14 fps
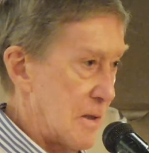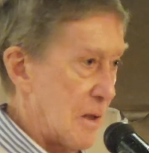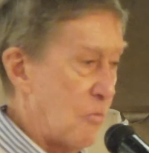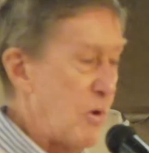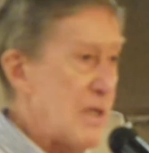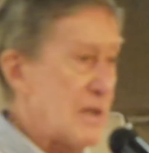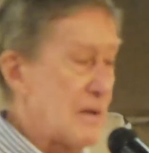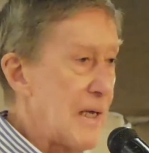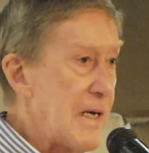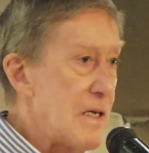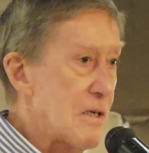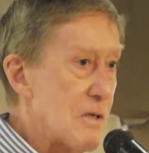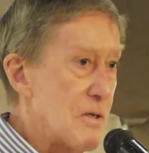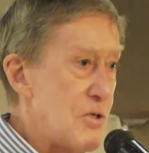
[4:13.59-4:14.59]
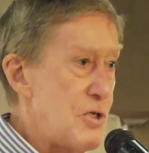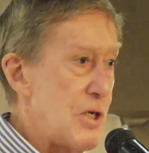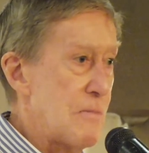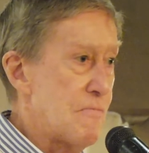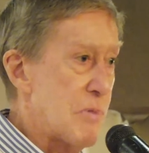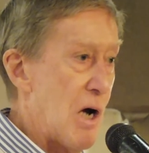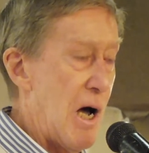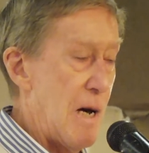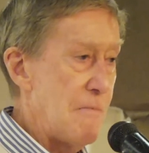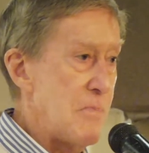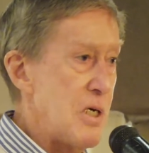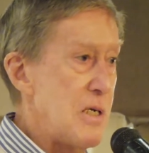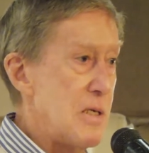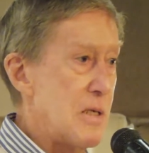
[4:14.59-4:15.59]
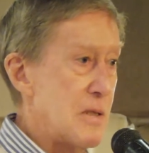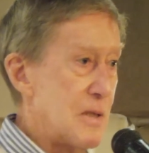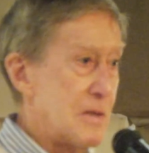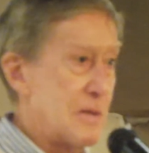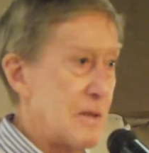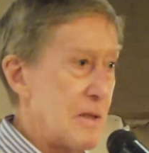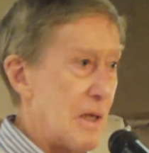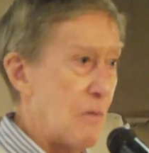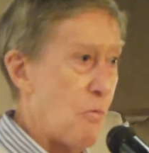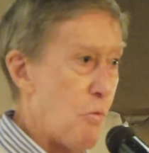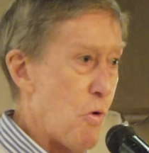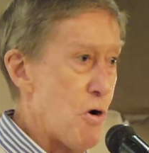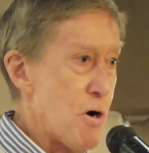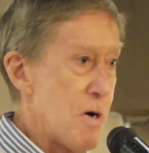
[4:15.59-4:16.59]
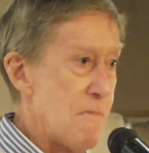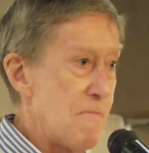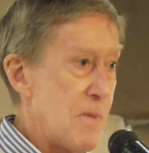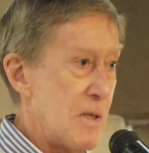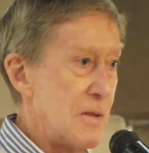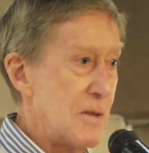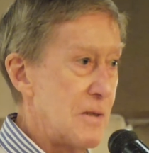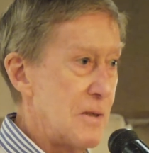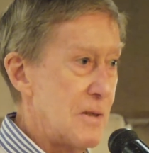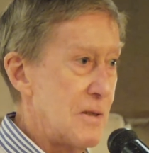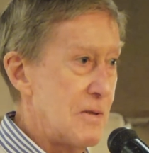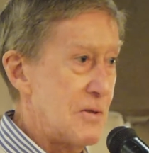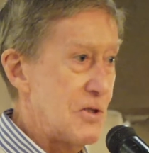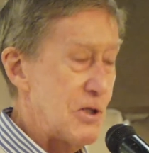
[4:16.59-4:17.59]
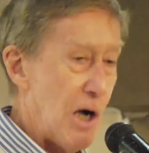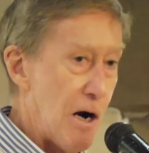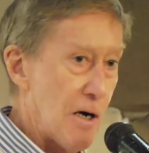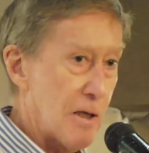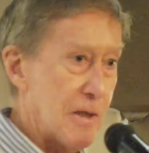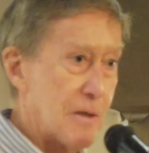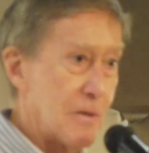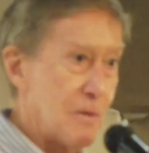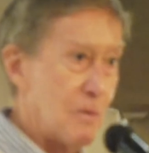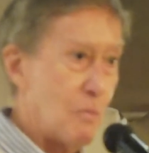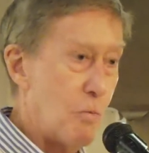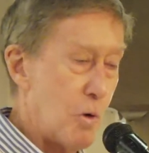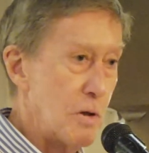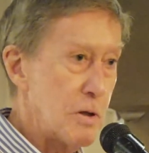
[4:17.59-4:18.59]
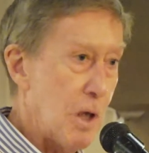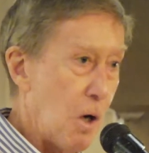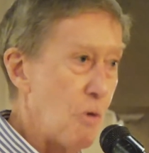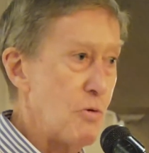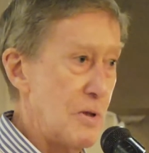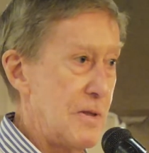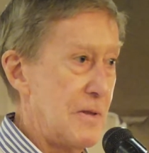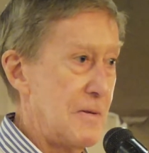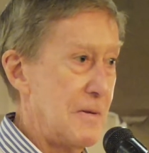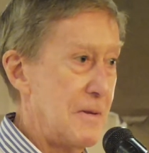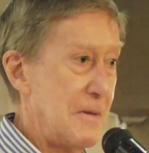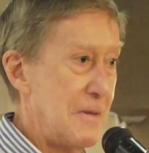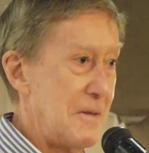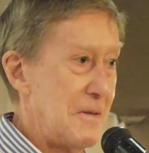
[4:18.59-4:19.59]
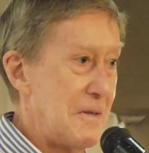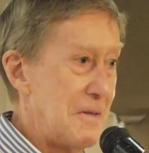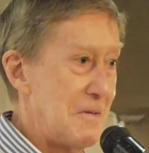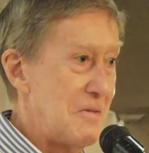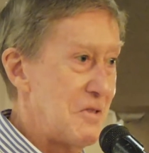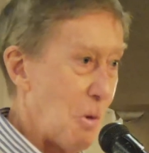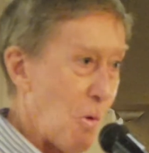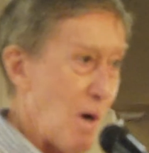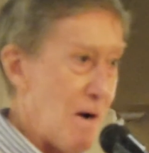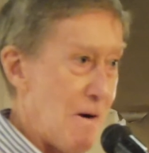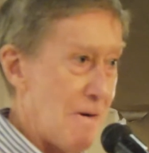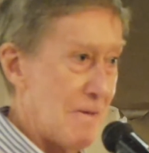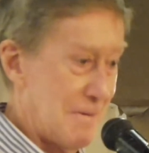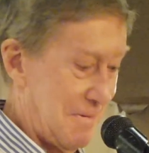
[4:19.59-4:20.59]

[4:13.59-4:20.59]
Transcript: A week later, Jim brought me a warm, dark wool coat to wear.